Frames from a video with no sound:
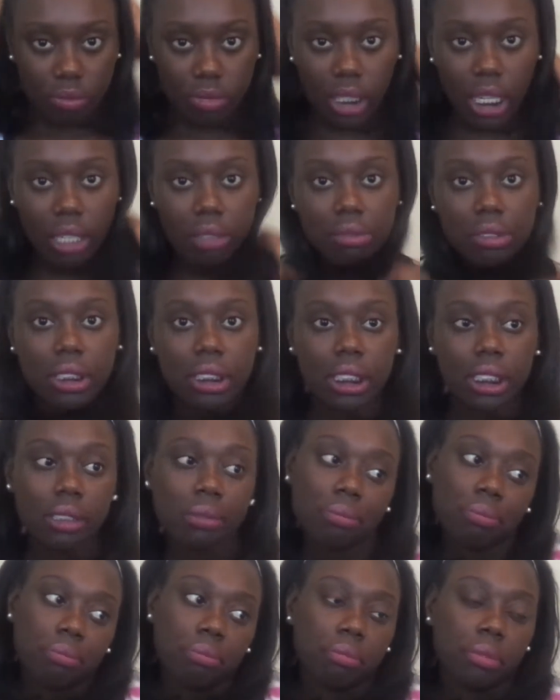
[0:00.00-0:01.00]
Not
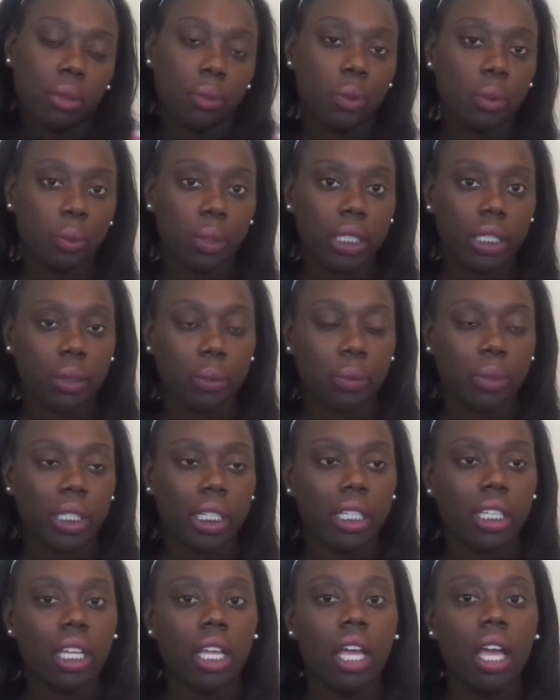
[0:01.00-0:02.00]
really, but we working with
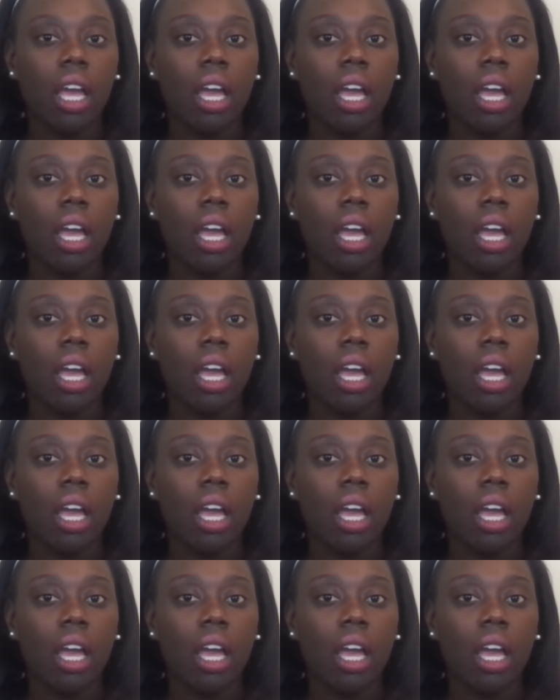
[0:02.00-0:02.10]
it.